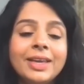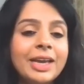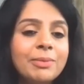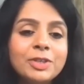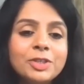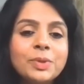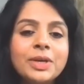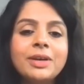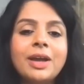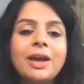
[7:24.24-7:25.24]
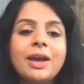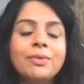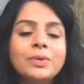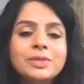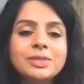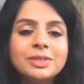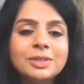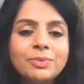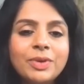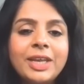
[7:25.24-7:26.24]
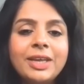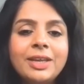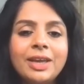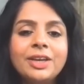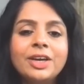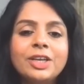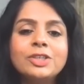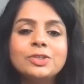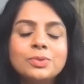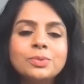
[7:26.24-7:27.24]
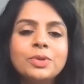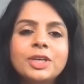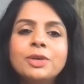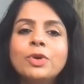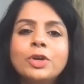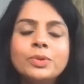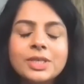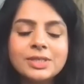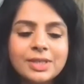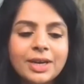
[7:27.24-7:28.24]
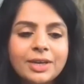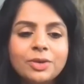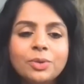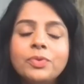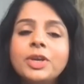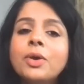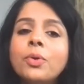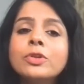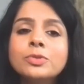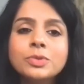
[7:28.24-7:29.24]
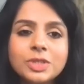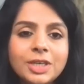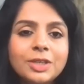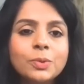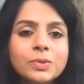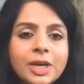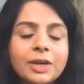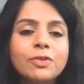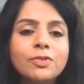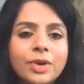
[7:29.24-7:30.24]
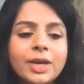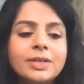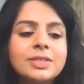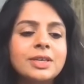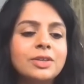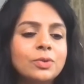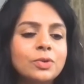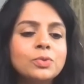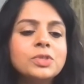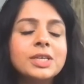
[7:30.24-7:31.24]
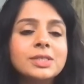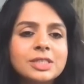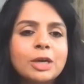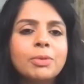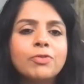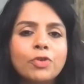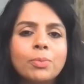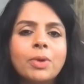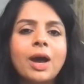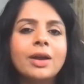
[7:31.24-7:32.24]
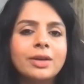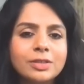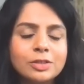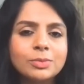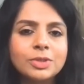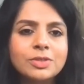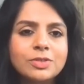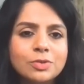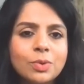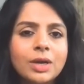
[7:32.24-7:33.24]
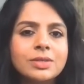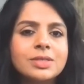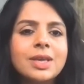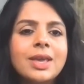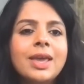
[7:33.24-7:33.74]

Yeah, Manju, and I was very encouraged to hear what you just said. You know, we are also seeing those kind of trends and, you know, use cases coming from our customers to us.